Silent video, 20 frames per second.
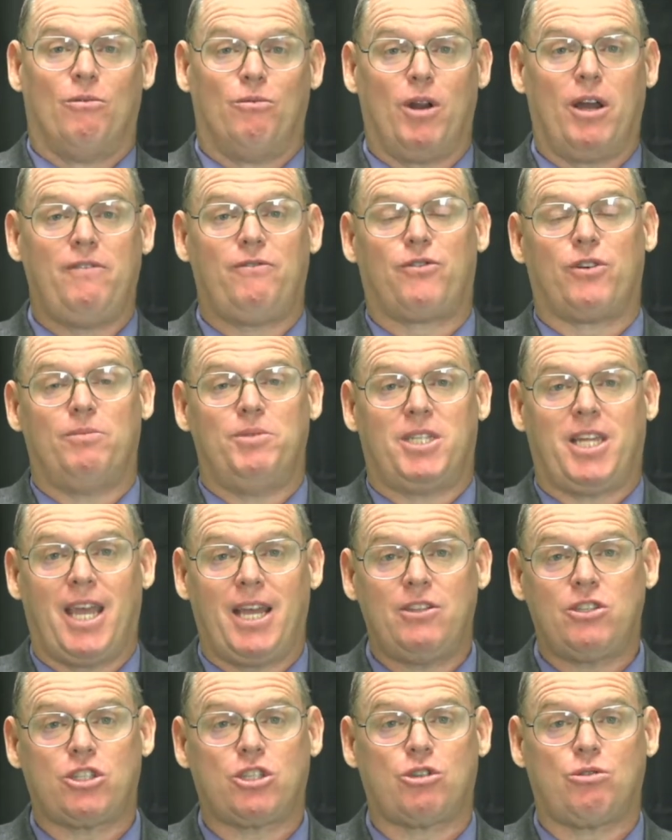Right from
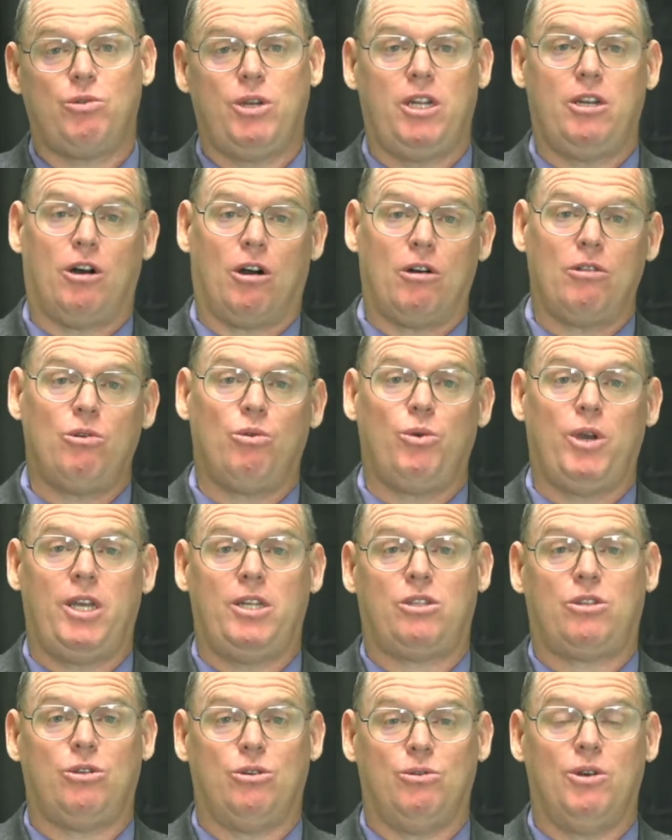10th Street all the
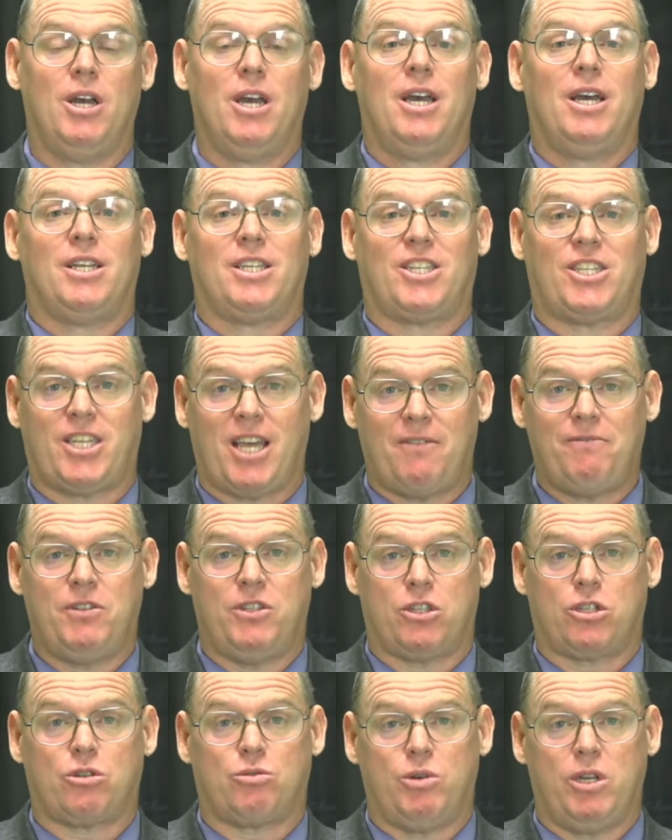way to
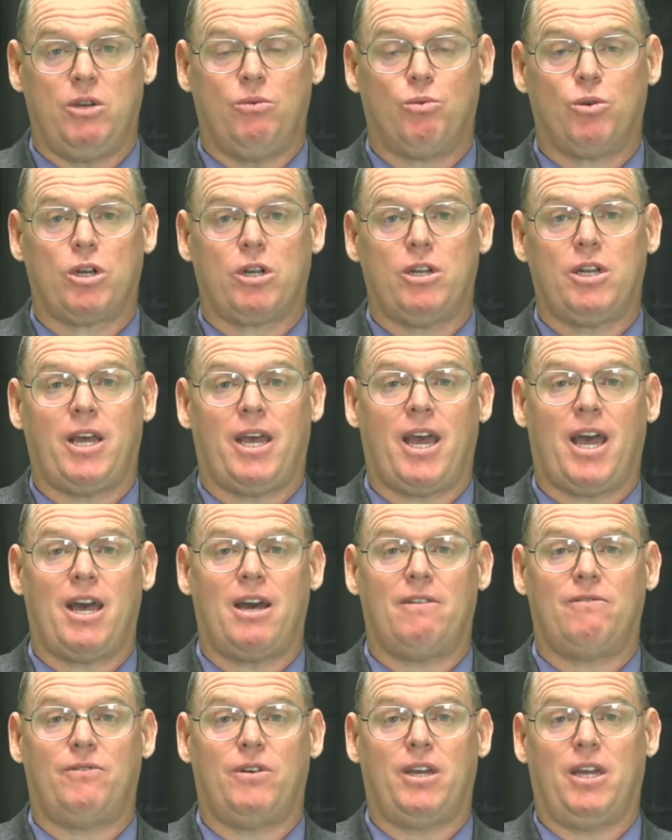7th Street, we're going to
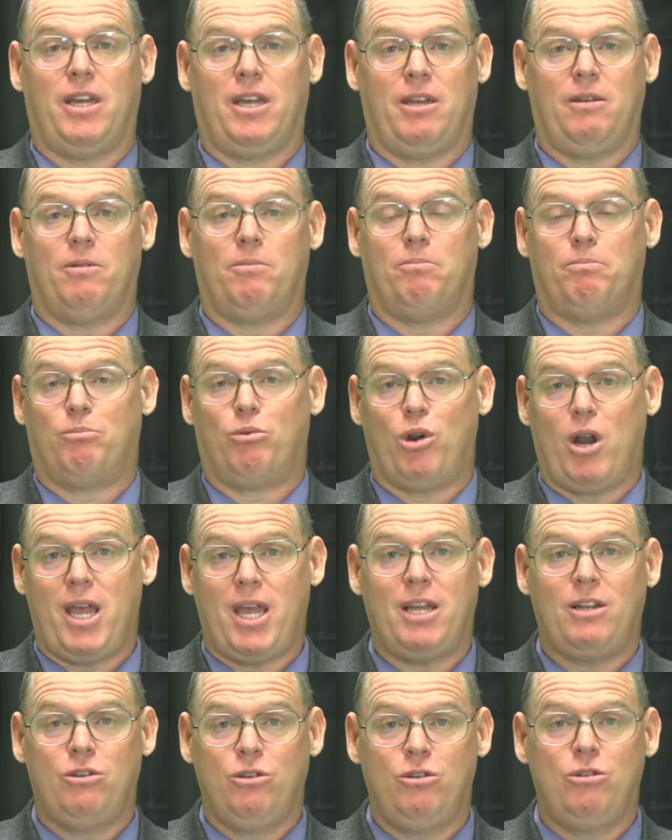have a
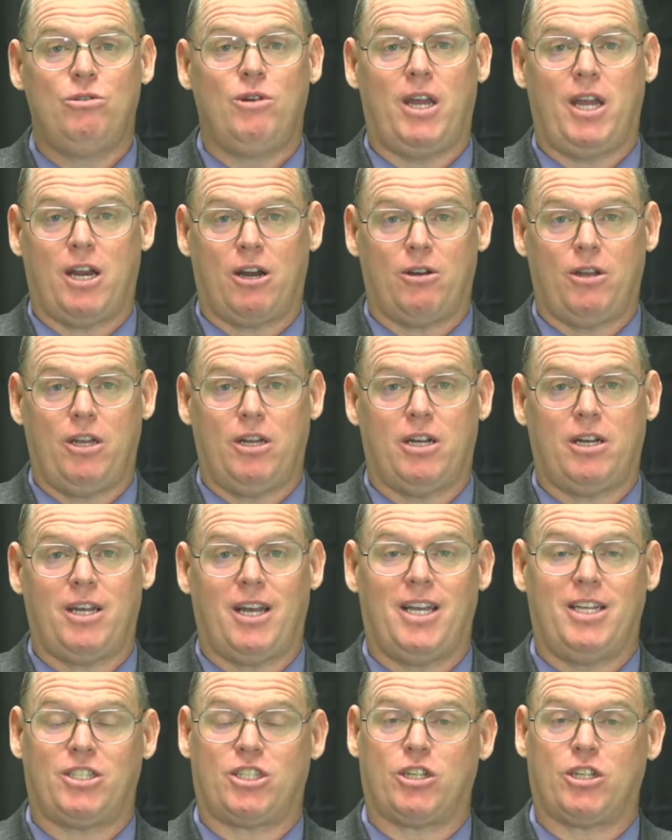brand new area.